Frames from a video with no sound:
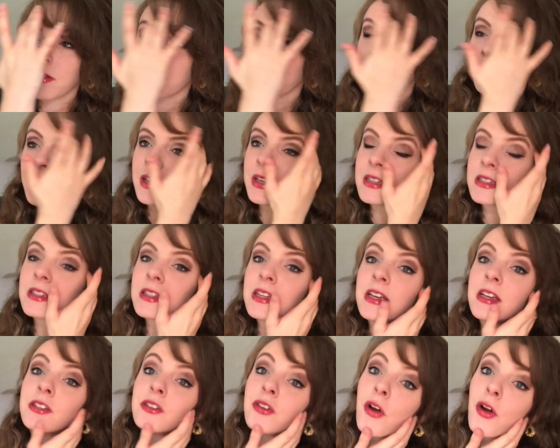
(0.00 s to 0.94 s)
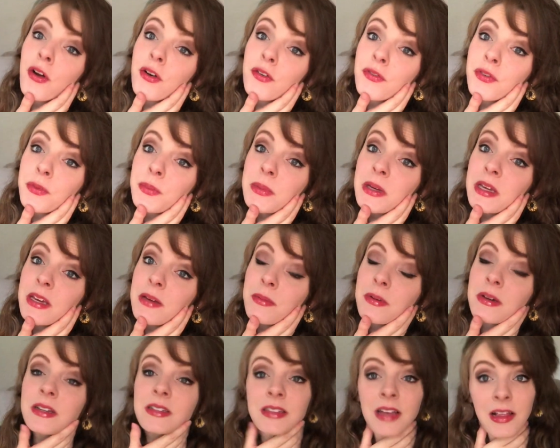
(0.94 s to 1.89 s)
The blankets thing is hard for me because